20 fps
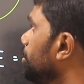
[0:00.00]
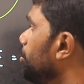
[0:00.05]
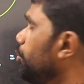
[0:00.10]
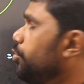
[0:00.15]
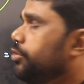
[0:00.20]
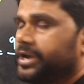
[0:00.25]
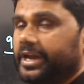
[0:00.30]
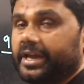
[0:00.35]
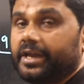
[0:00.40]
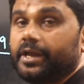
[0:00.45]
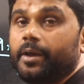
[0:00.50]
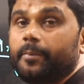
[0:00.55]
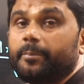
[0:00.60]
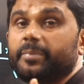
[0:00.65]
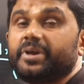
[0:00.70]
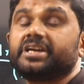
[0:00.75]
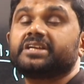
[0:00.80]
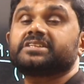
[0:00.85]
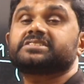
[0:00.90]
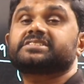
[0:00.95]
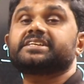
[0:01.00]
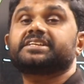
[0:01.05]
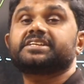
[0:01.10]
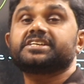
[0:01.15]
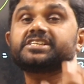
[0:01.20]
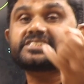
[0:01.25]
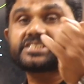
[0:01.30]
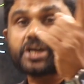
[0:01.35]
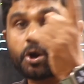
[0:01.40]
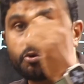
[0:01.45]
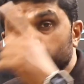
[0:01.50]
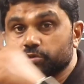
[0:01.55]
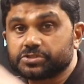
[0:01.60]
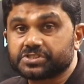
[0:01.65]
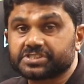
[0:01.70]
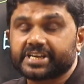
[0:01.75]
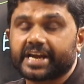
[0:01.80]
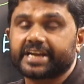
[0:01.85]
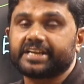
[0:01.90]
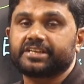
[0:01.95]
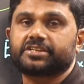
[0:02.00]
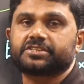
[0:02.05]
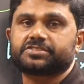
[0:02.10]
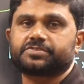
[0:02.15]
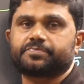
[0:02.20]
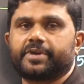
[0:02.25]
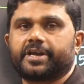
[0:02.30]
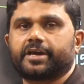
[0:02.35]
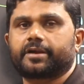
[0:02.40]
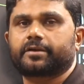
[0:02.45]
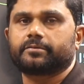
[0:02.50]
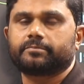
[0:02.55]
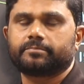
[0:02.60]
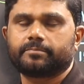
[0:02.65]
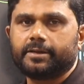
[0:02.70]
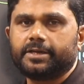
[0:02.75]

Okay, means it is outside the sphere.